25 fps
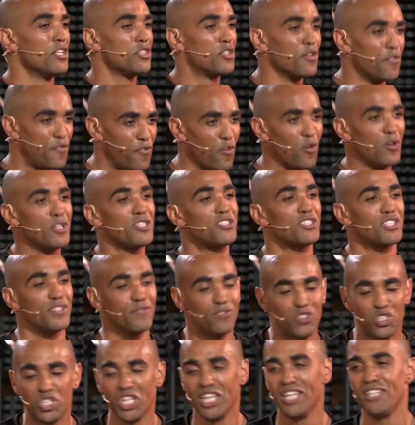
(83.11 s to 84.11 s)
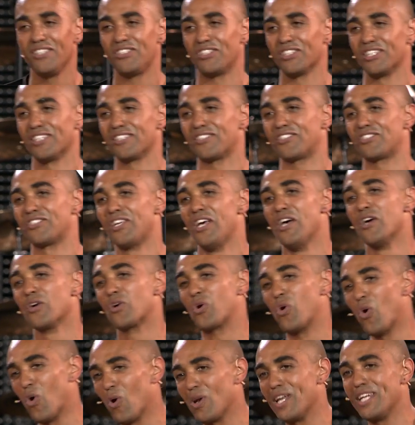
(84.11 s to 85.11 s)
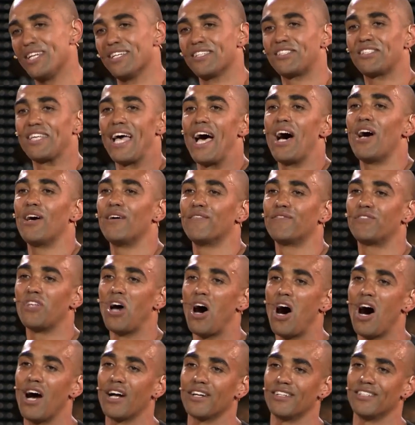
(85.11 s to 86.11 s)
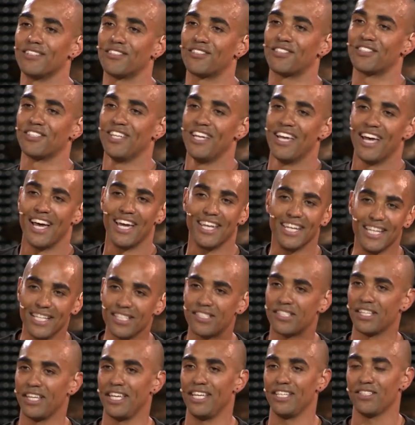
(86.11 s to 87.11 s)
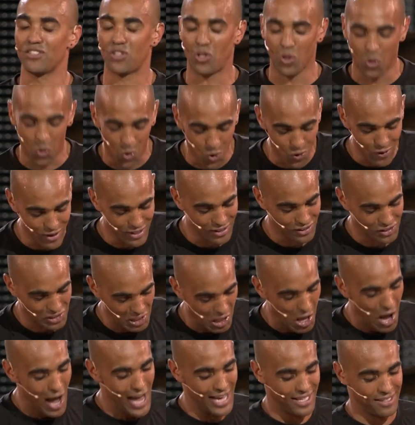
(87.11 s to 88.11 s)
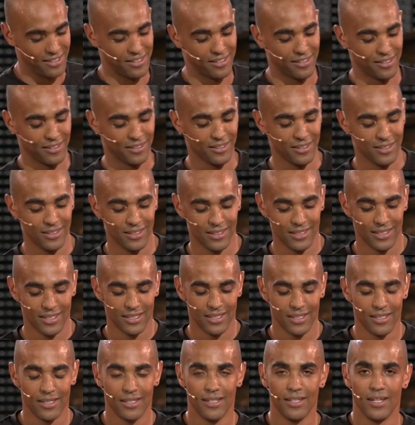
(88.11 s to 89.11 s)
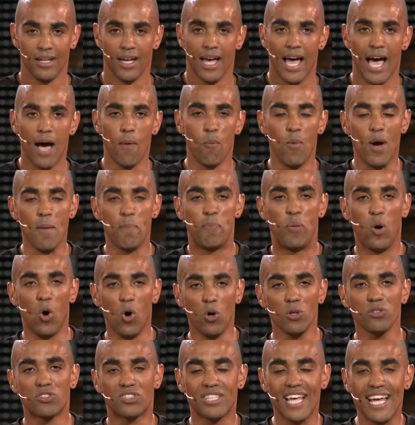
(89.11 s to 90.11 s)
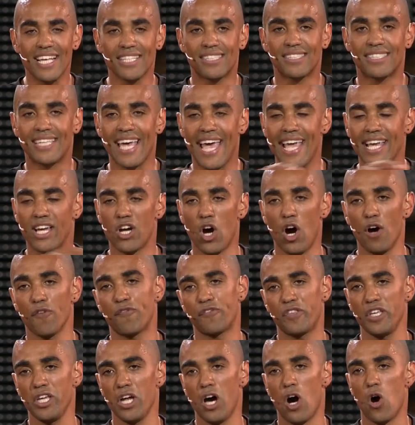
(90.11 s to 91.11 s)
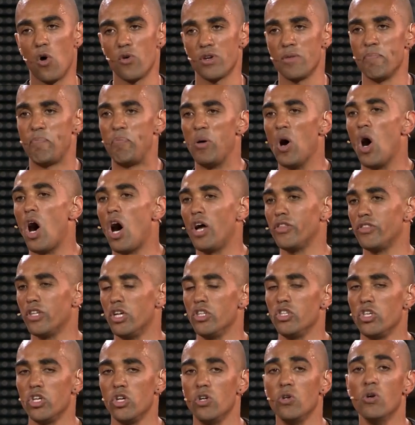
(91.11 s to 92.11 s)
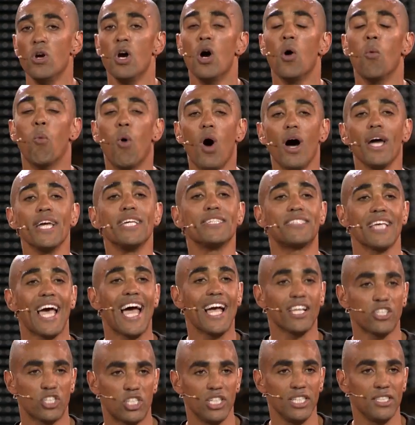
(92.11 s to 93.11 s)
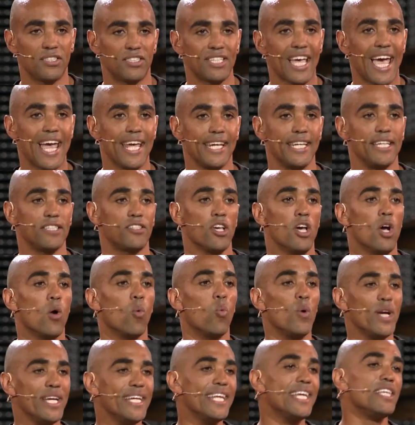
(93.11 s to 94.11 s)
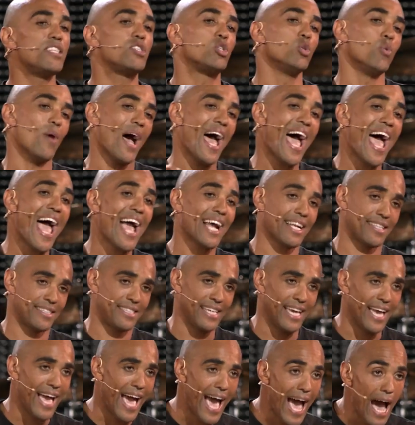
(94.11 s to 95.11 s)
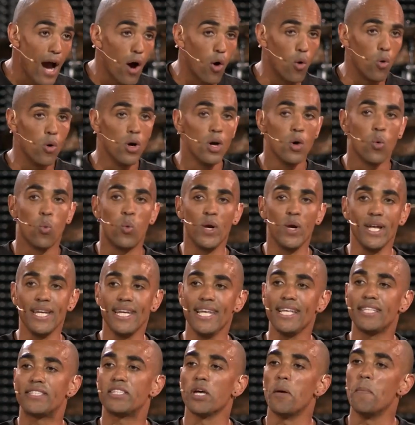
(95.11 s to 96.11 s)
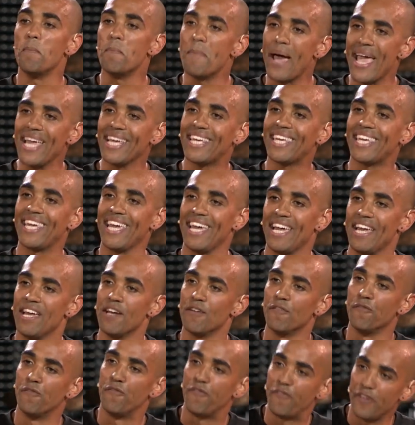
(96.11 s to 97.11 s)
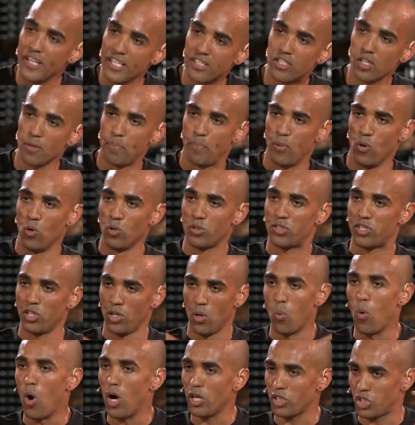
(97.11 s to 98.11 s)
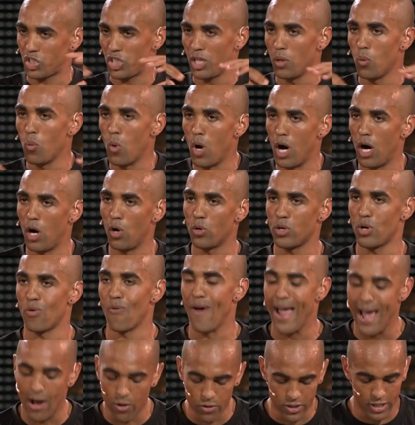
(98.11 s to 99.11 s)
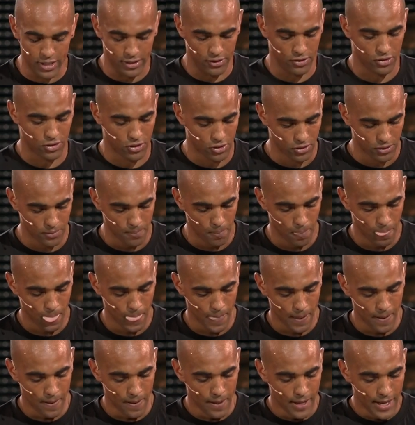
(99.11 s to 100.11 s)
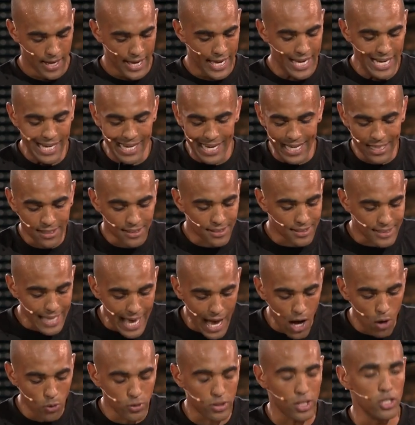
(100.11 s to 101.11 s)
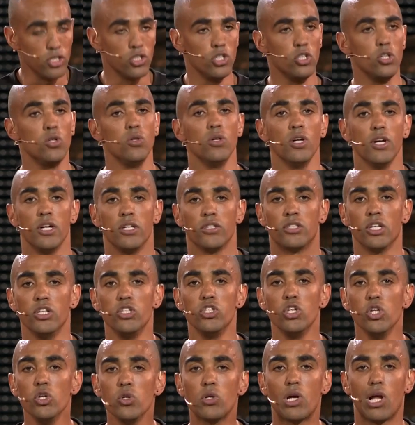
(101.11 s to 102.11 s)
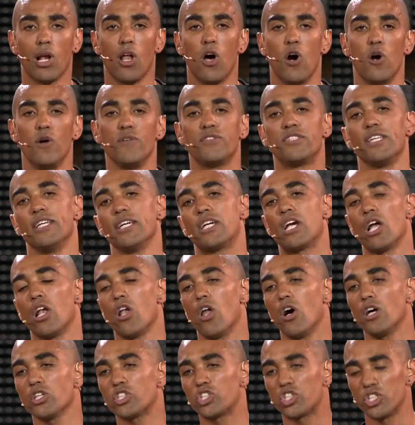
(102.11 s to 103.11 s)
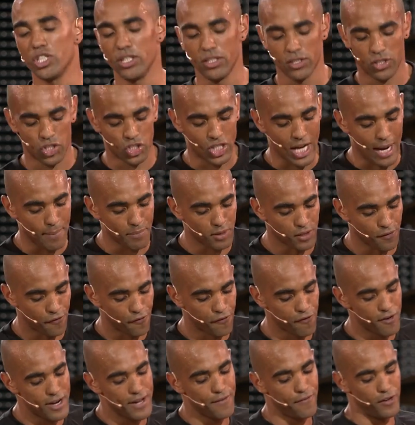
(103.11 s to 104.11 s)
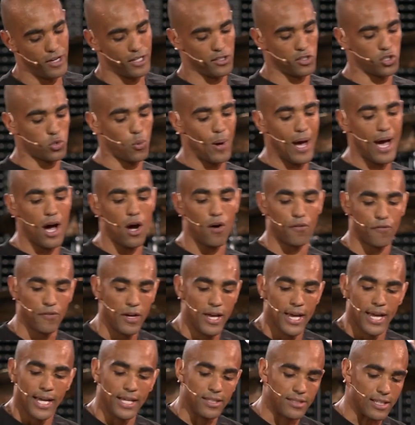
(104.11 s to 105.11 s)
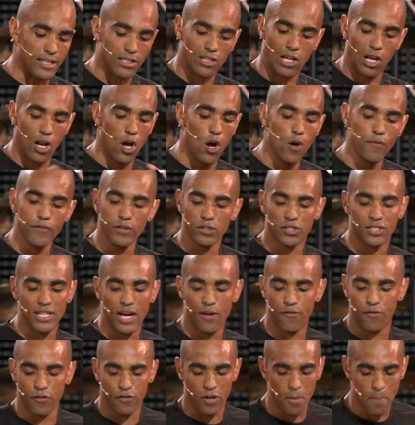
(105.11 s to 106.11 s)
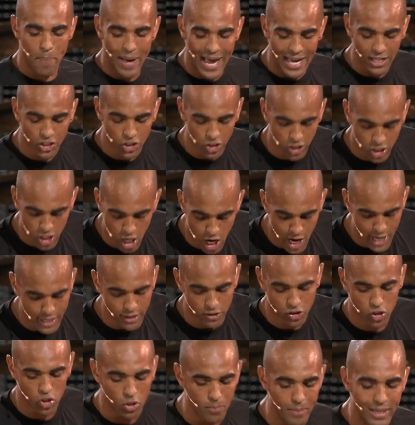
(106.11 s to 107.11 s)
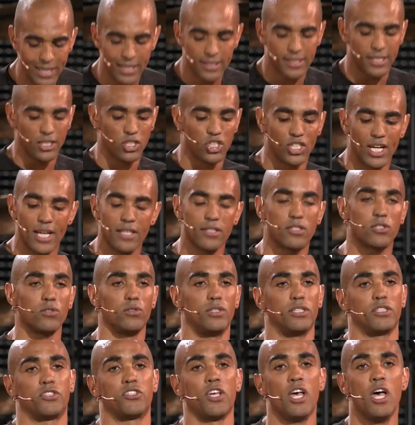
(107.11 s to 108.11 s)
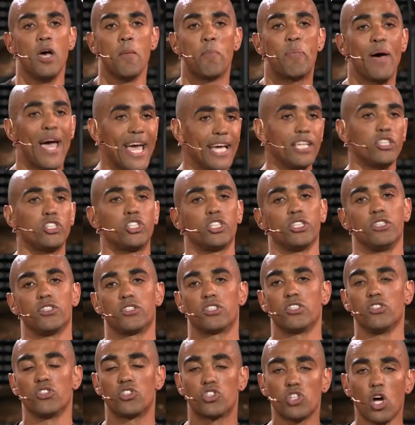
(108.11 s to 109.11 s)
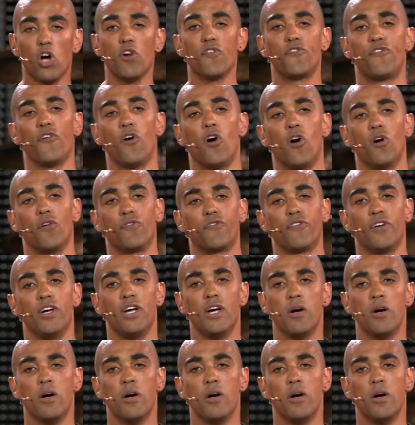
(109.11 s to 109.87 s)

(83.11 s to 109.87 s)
the voice of Jesus calling us out of darkness and into his glorious light. And when Paul says, take off the old and put on the new, what he's actually saying is we need to act it out. We need to make it visible to the watching world around us. He lists out the new, the new clothes in Colossians chapter 3, verse 12. He says, Clothe yourself with compassion, kindness, humility, gentleness, patience, and so forth.